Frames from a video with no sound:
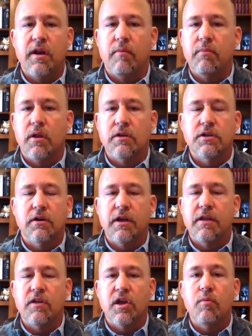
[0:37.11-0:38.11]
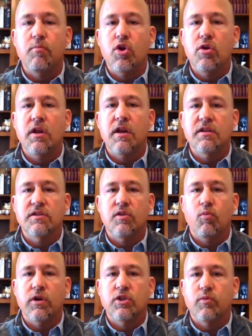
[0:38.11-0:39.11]
our military in the communities
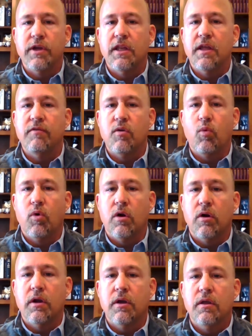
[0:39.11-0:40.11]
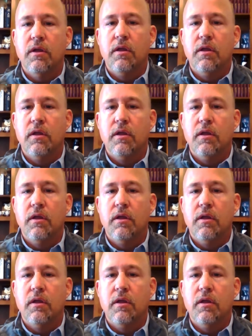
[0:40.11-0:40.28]
in which we live and work,